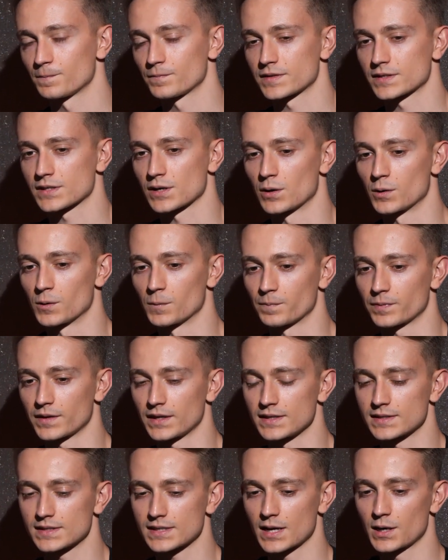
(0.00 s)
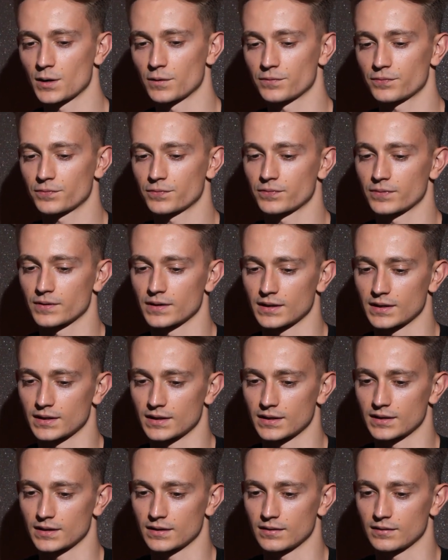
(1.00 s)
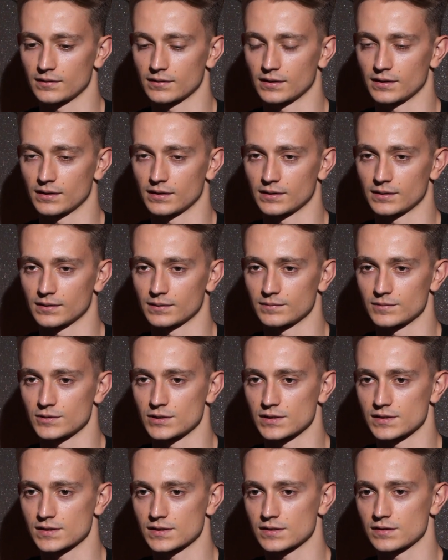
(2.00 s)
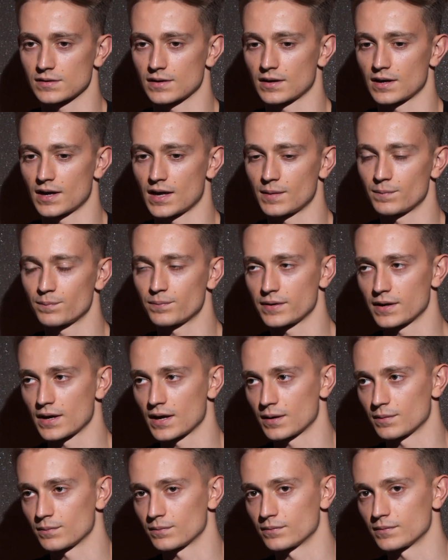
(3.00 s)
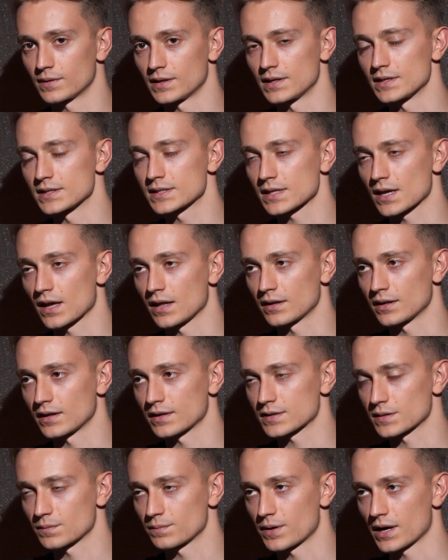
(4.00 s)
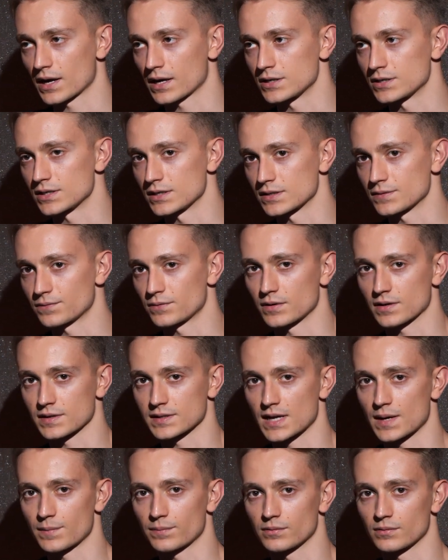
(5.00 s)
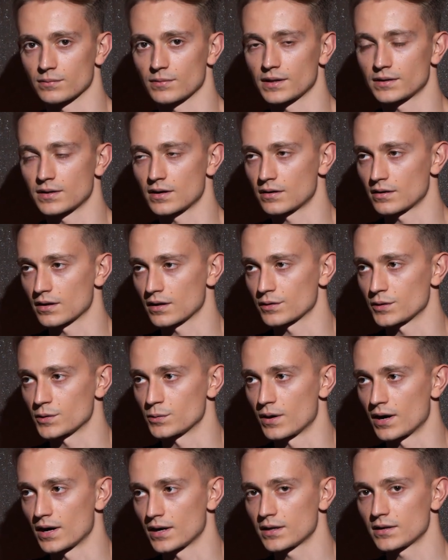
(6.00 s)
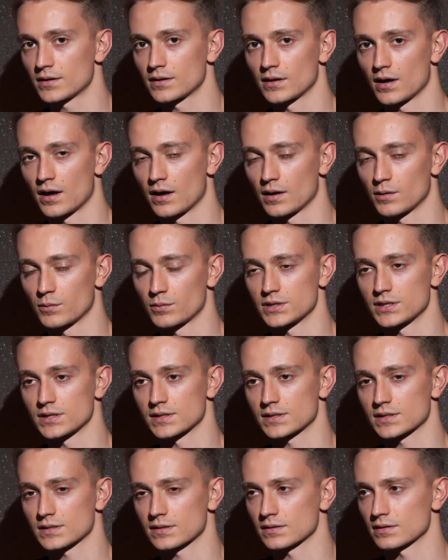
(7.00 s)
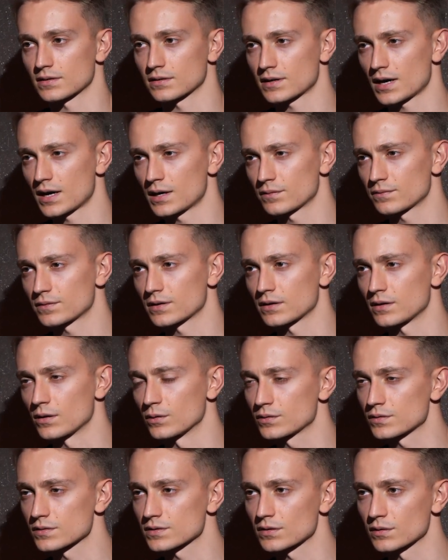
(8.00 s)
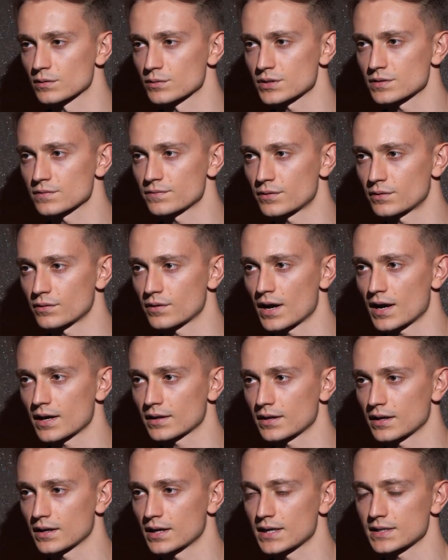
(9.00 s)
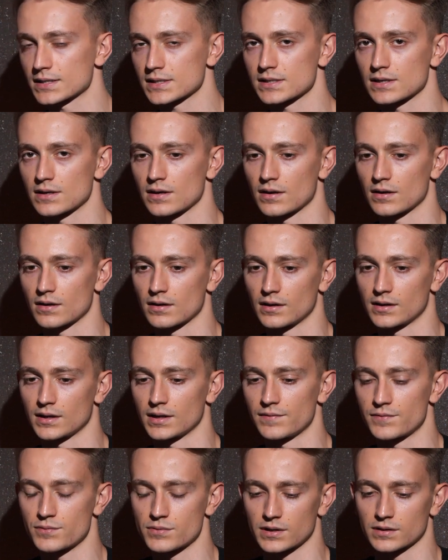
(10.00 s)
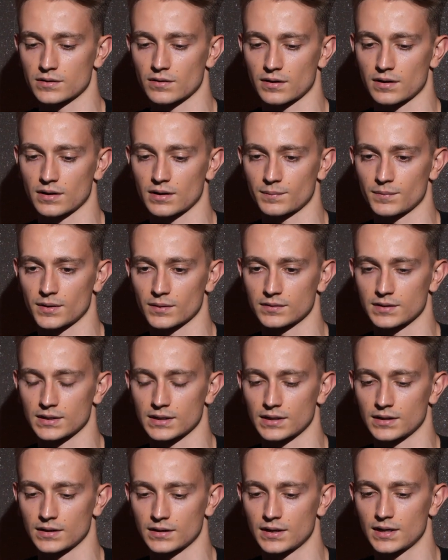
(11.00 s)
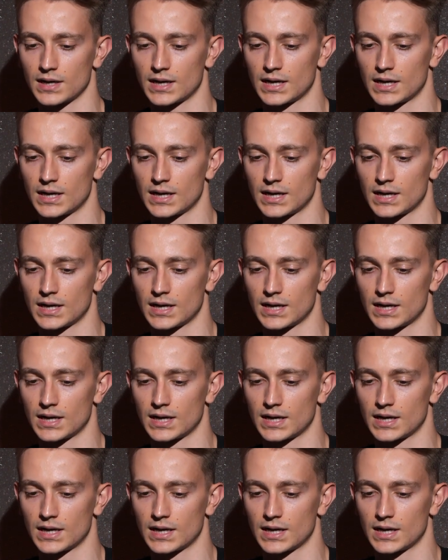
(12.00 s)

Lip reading: So instead of just npm installing some packages, for example, Material UI, which is kind of the go-to solution for React, I guess, if we're talking about the